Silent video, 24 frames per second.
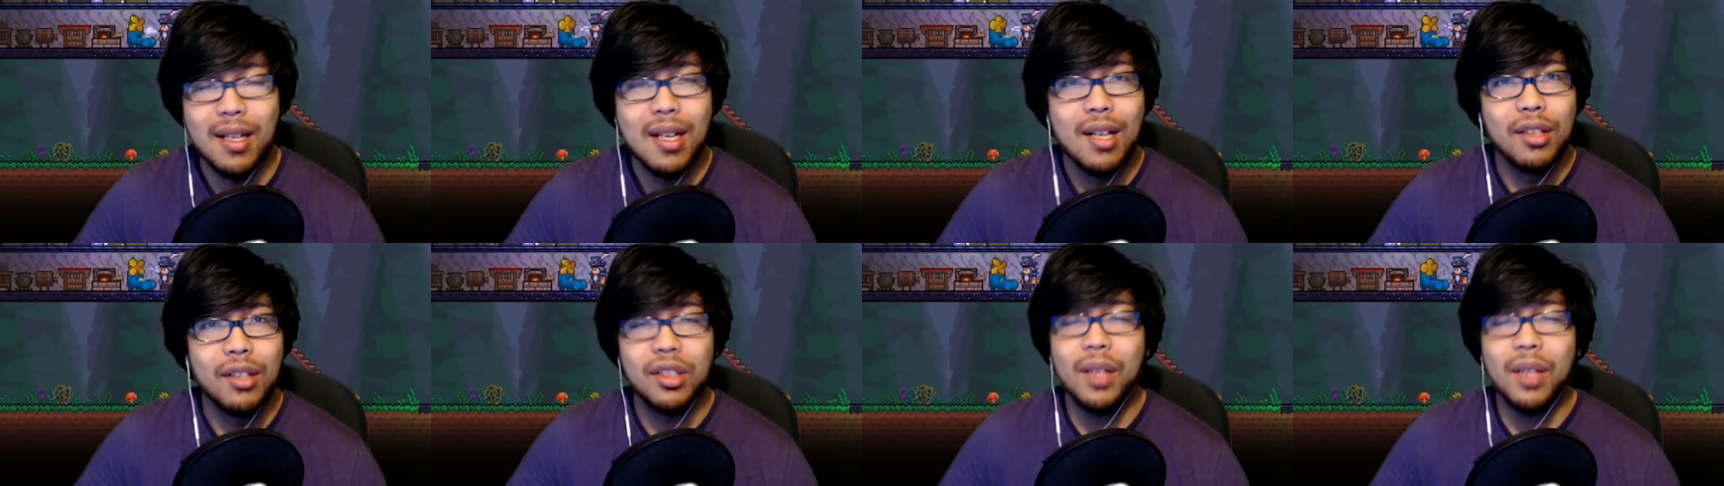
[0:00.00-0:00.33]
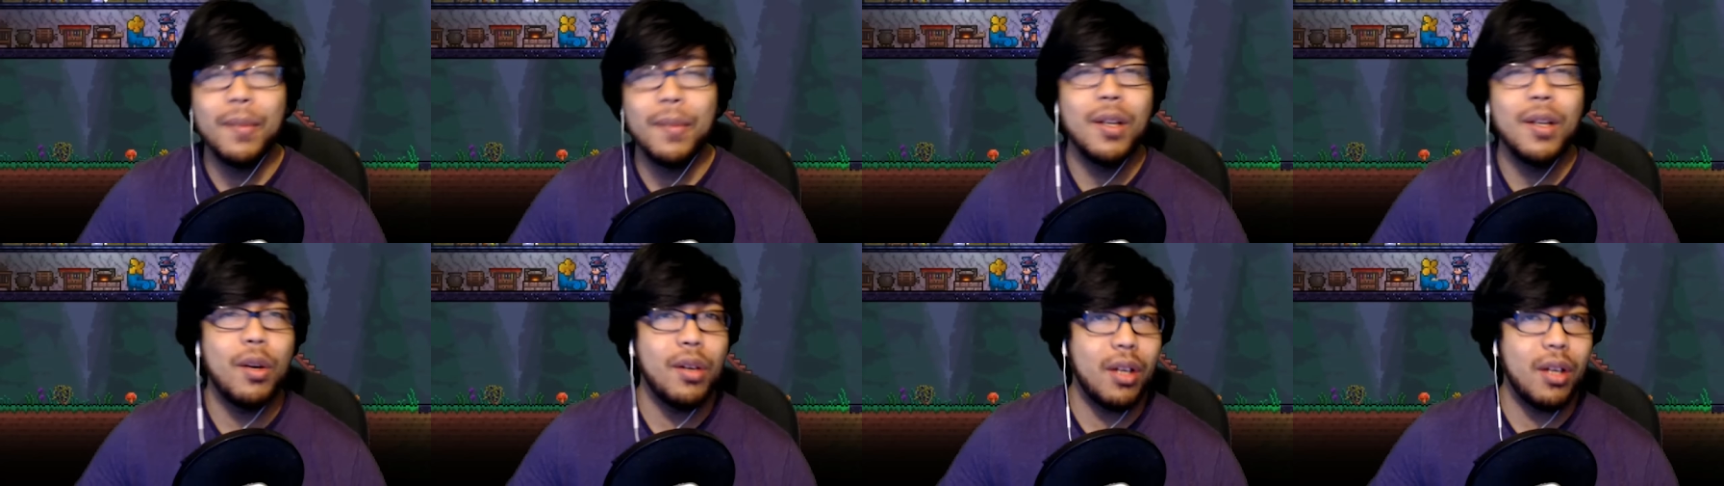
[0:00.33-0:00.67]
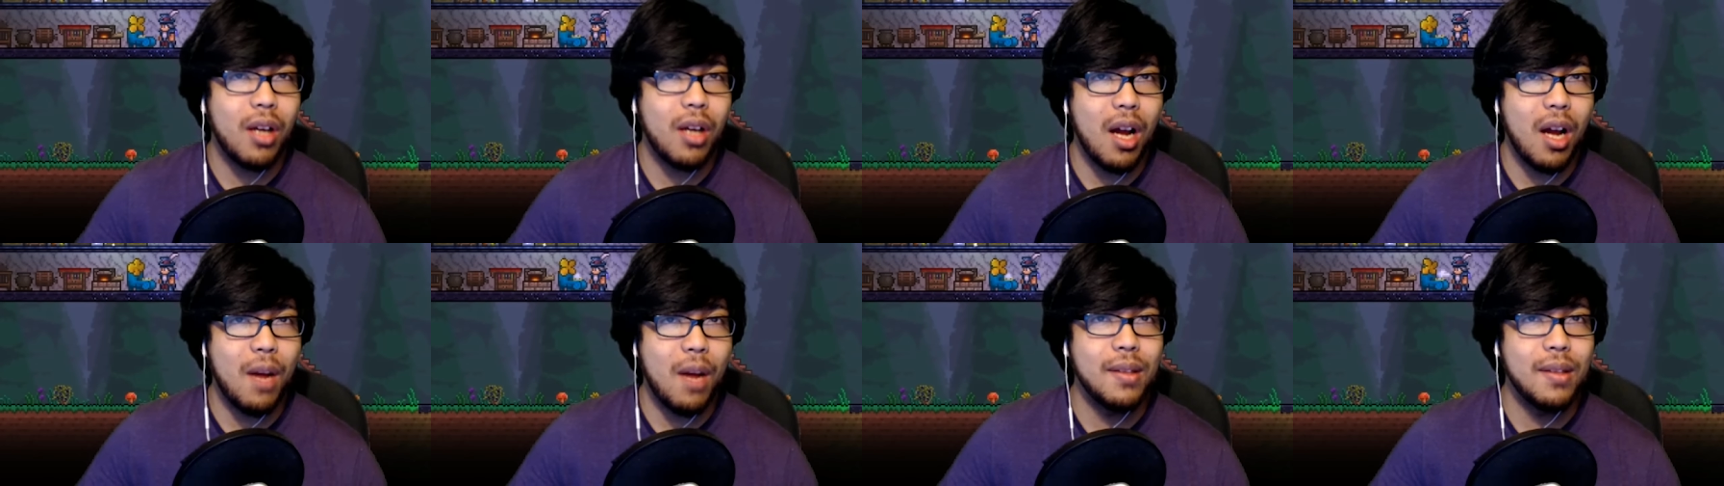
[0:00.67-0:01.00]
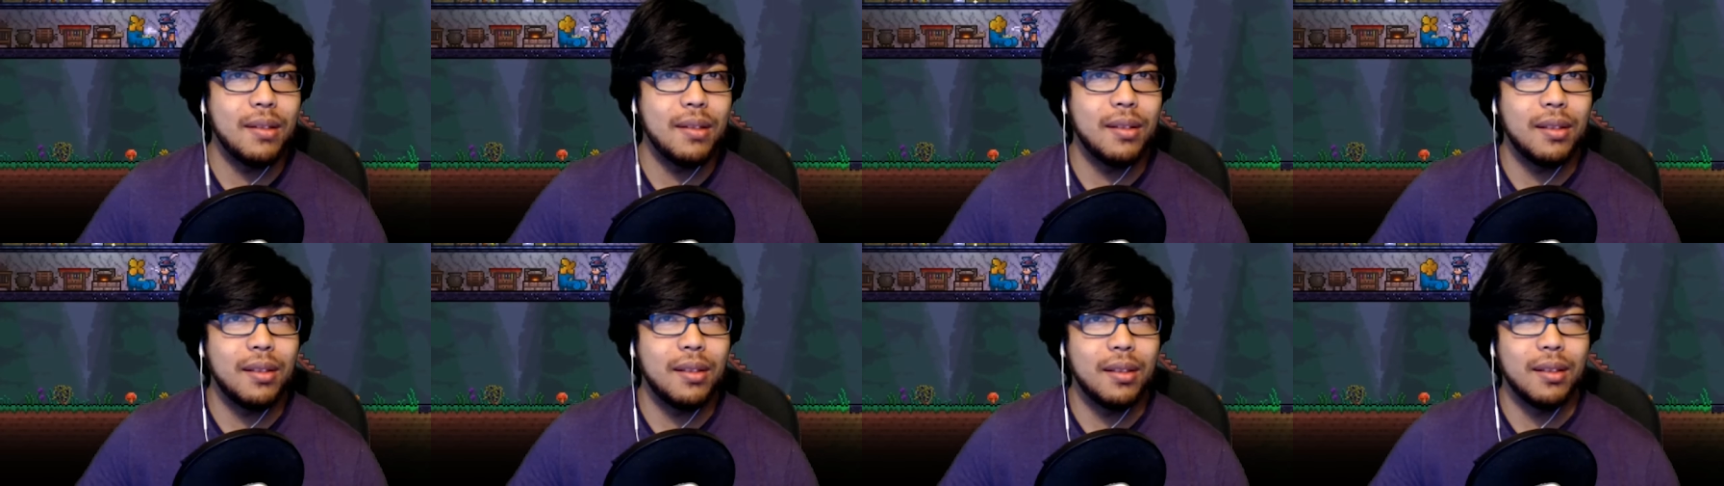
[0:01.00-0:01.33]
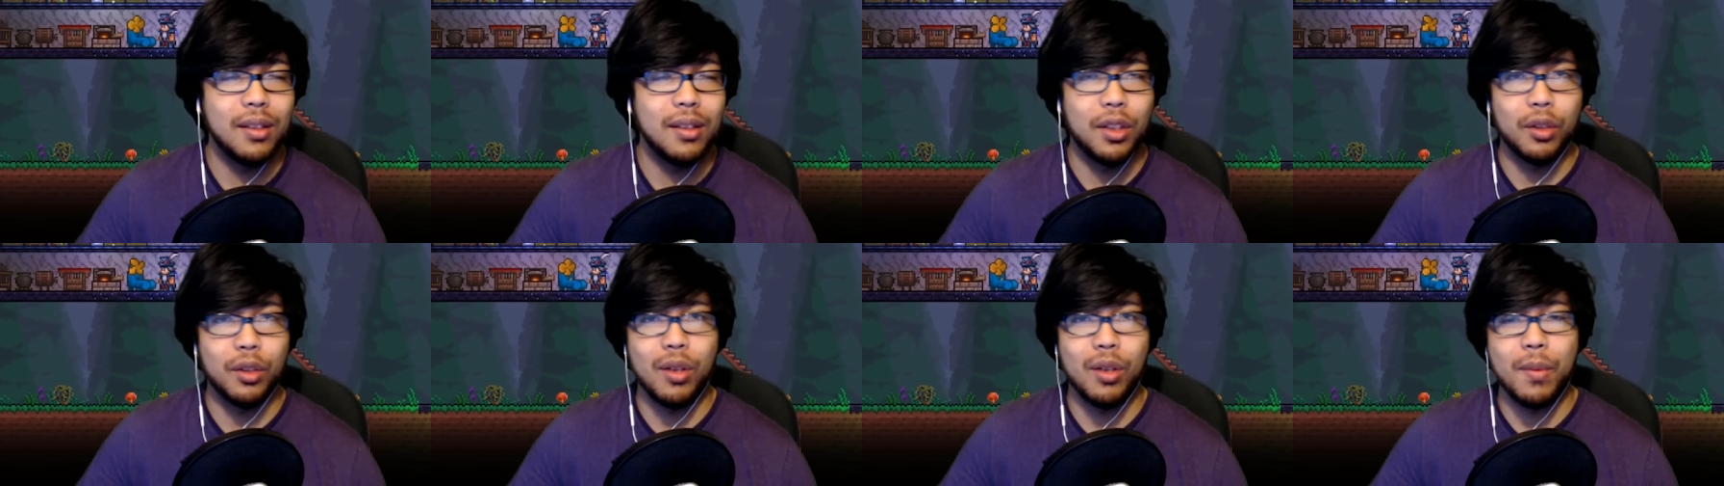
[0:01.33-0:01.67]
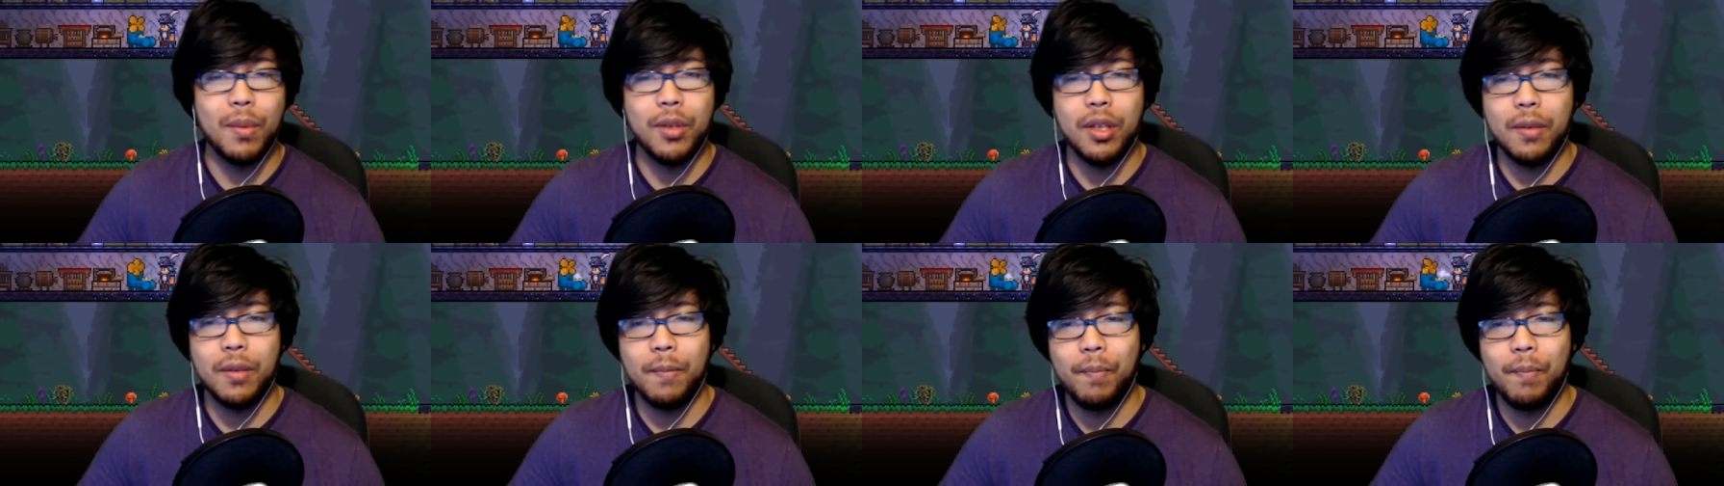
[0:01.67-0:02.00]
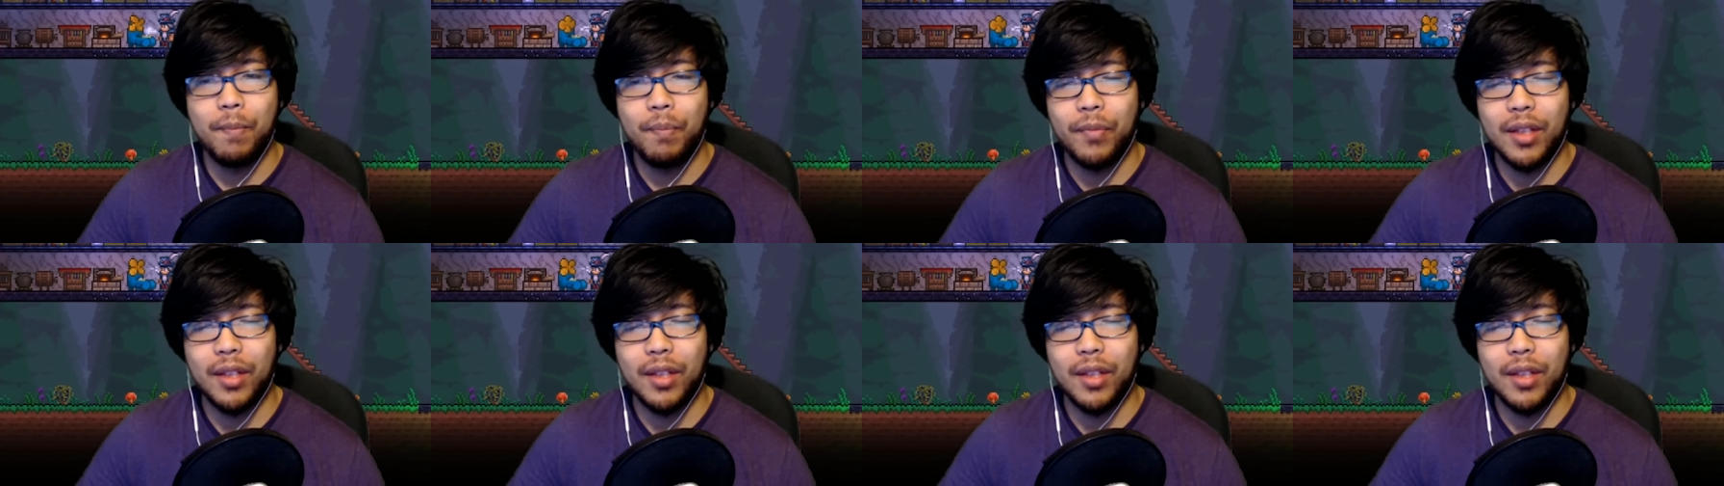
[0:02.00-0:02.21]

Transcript: So let me know your comments in the description